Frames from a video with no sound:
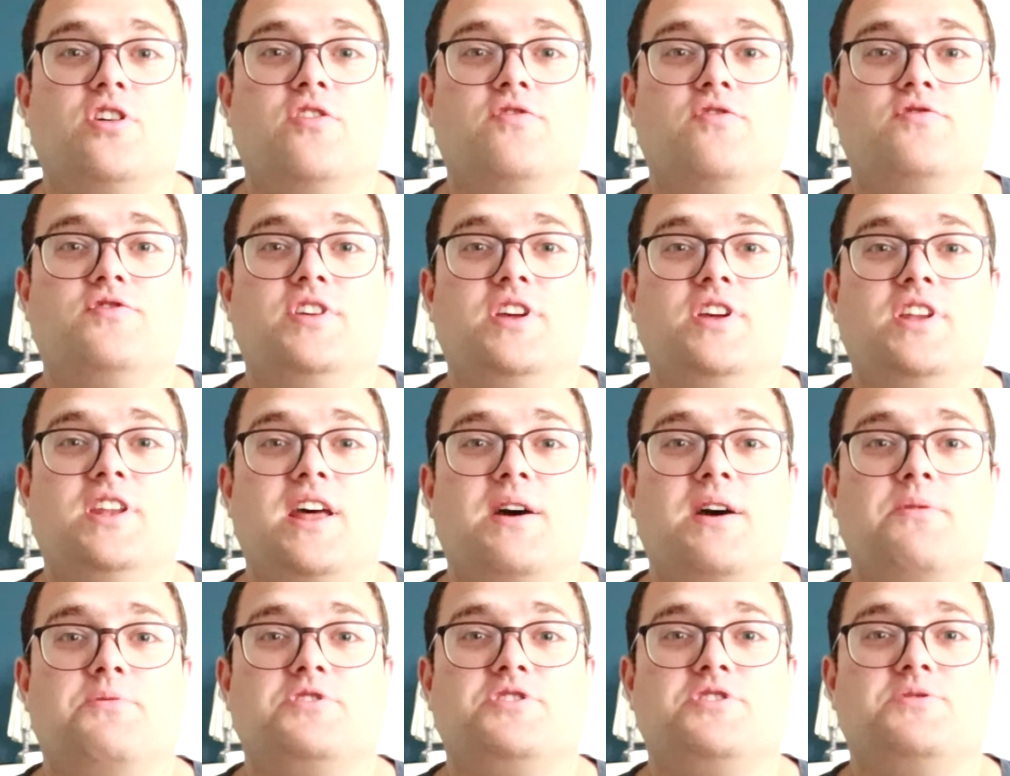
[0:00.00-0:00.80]
of the
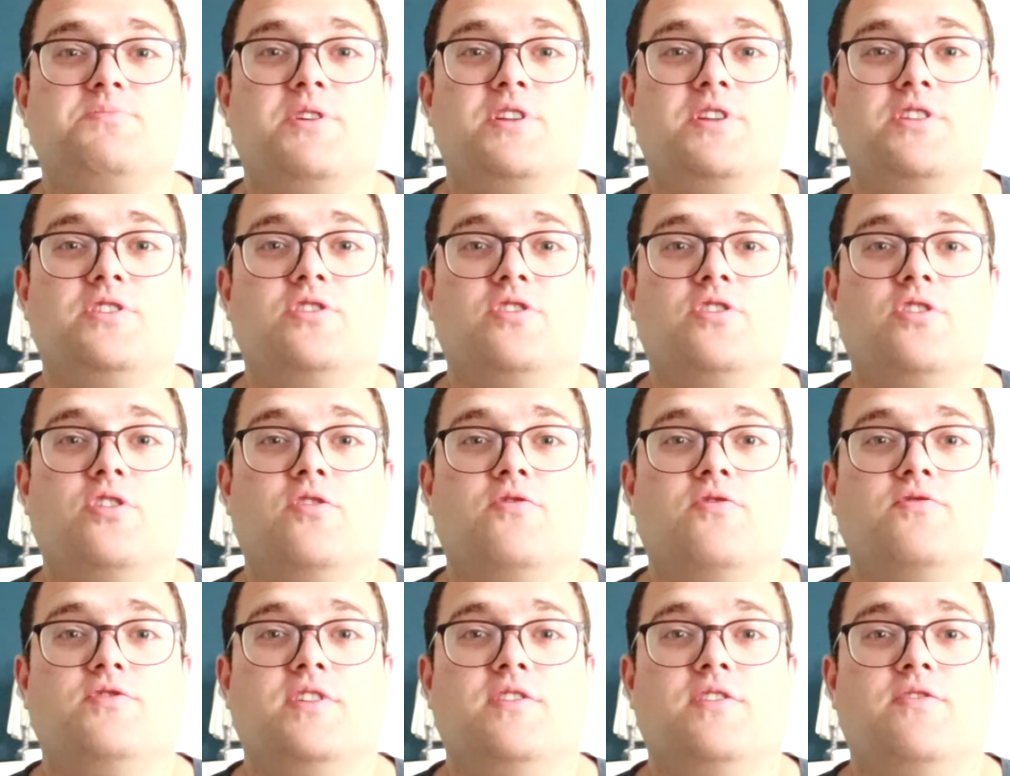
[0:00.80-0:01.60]
announcement
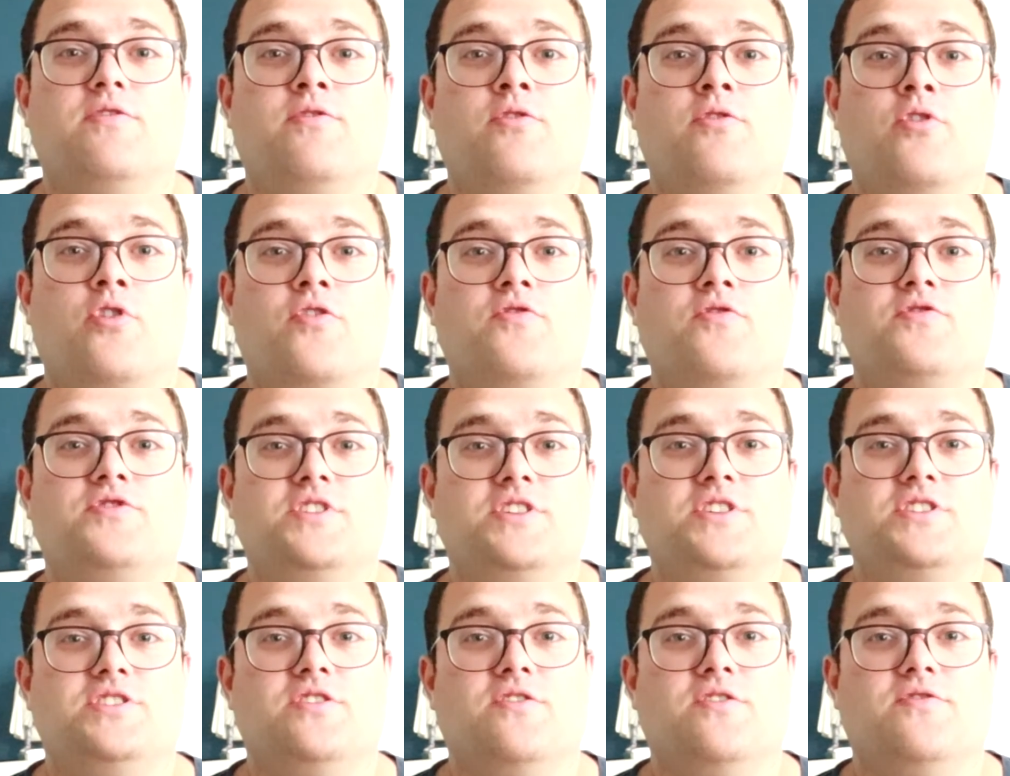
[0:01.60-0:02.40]
of the fourth
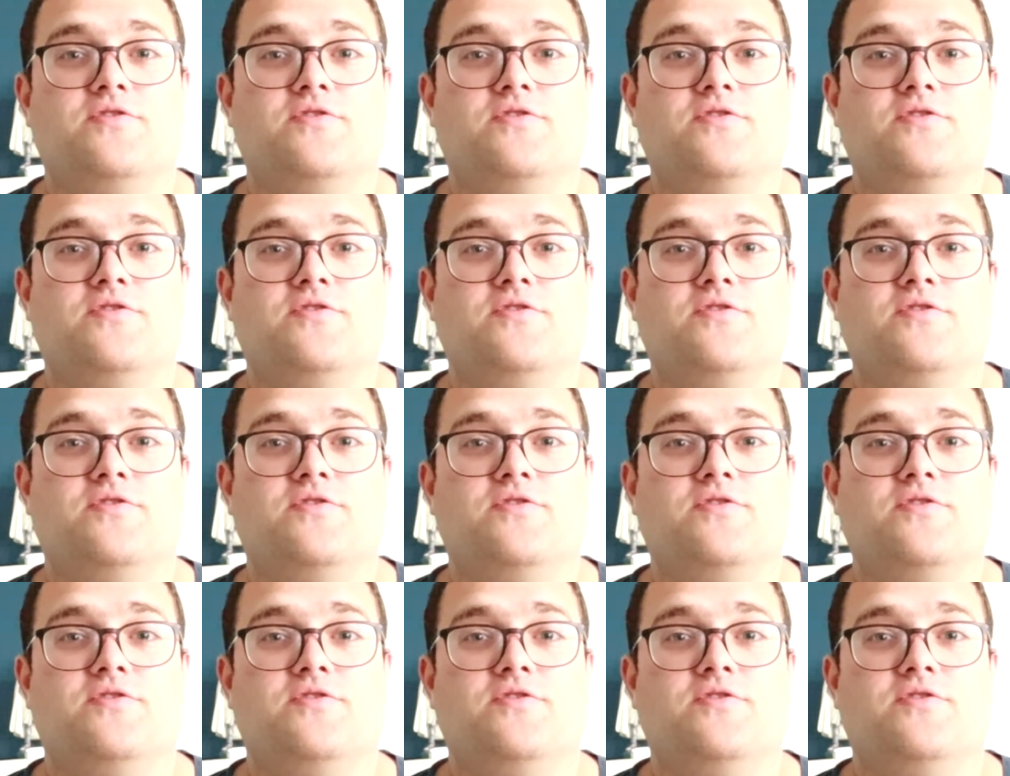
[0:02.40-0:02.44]
season